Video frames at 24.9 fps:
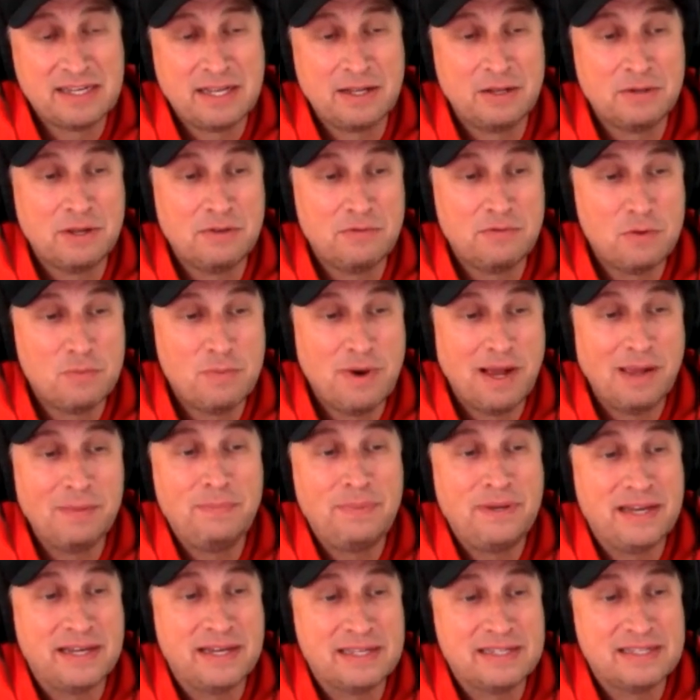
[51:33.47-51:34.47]
I'll give you my
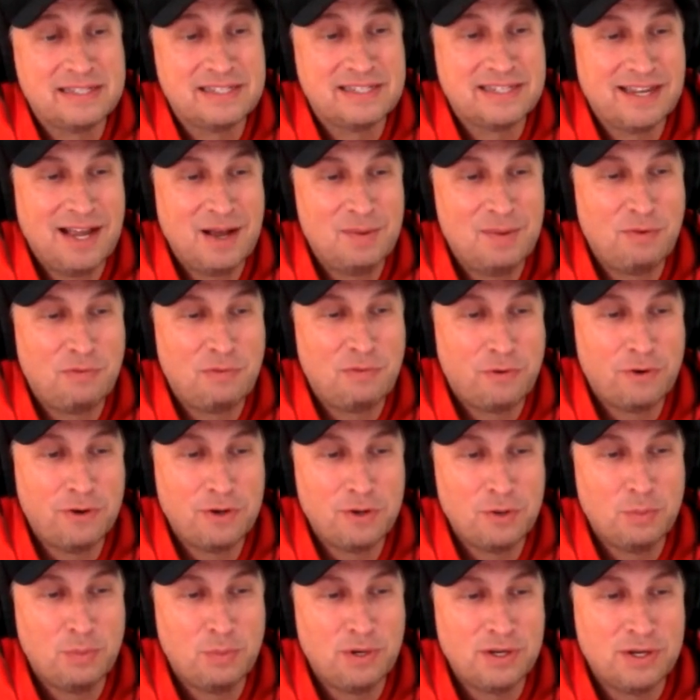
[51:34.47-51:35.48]
picks before
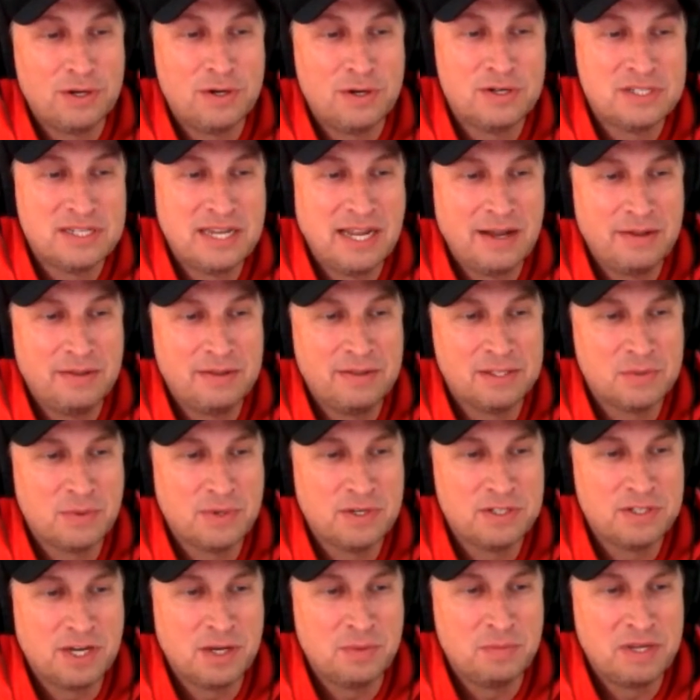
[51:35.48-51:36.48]
you put yours down this
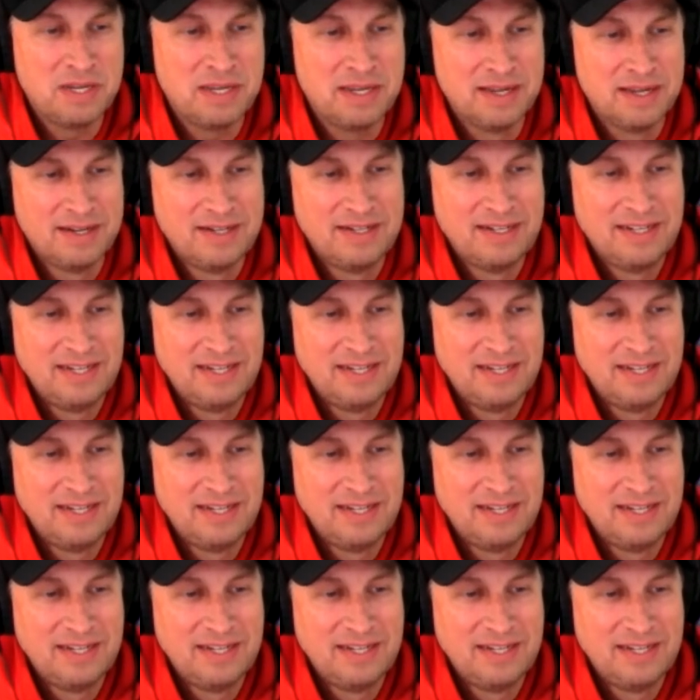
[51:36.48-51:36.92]
week, JB.